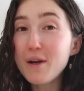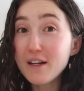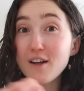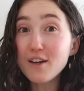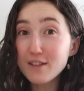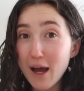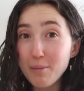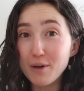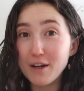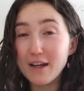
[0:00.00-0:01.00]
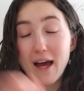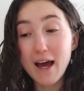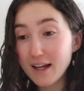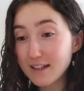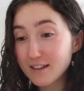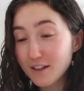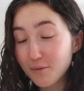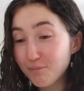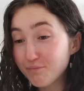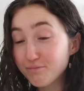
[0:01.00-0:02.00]
But it does happen, and
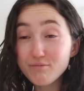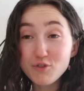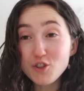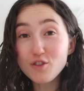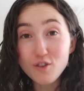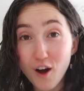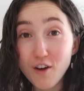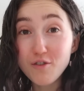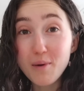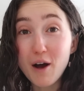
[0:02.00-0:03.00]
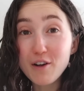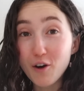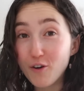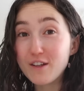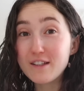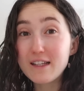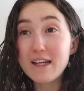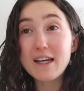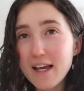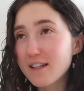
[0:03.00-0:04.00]
just laugh about it,
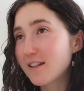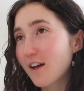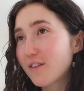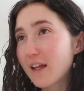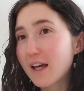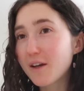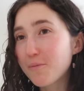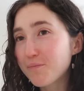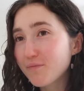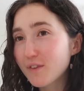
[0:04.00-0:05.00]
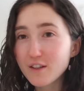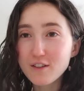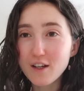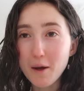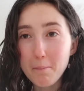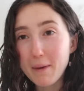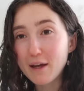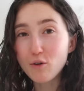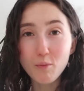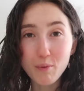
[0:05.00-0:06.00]
honestly. It's nothing that's gonna
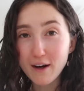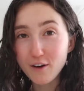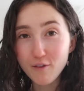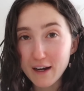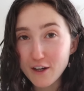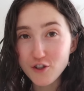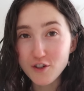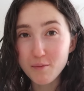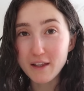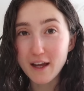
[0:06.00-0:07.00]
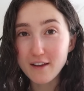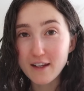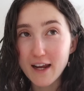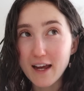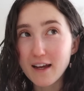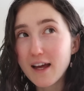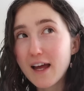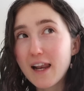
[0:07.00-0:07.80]
make or break a relationship at the end of the day.